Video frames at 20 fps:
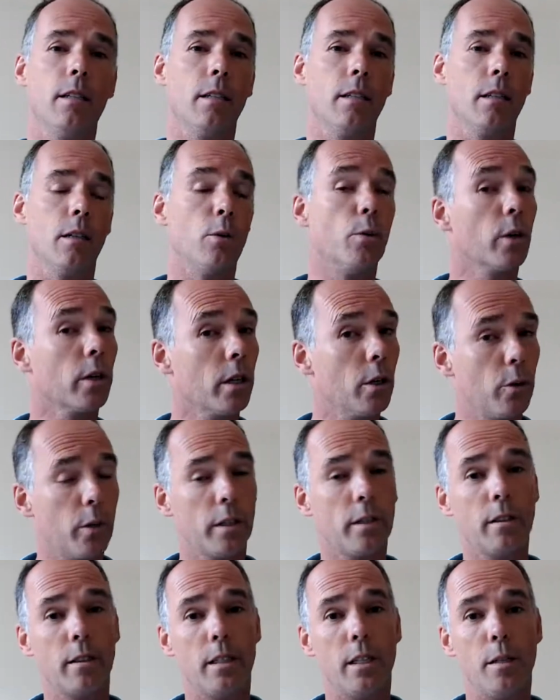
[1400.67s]
working
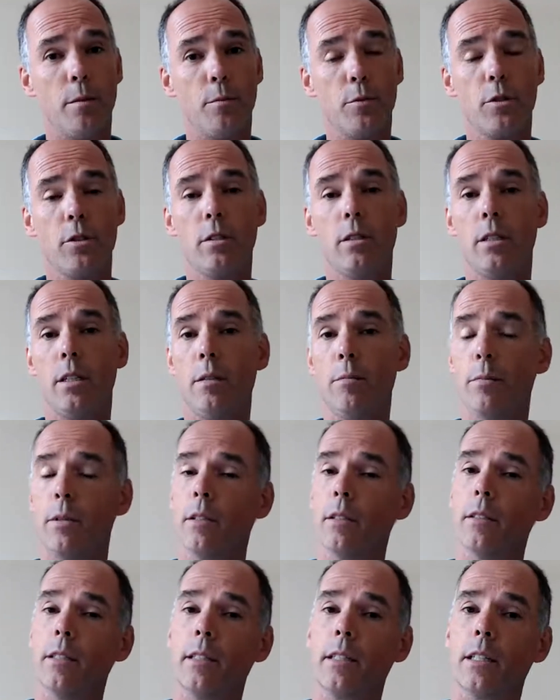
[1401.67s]
with teams, team
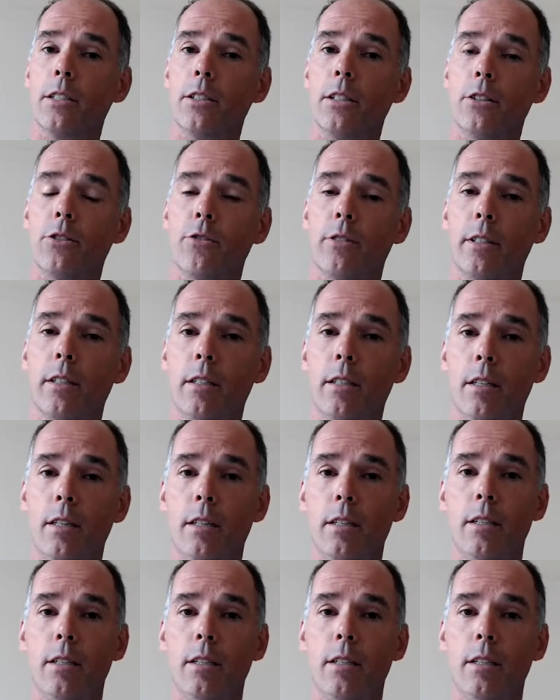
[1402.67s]
building, etc.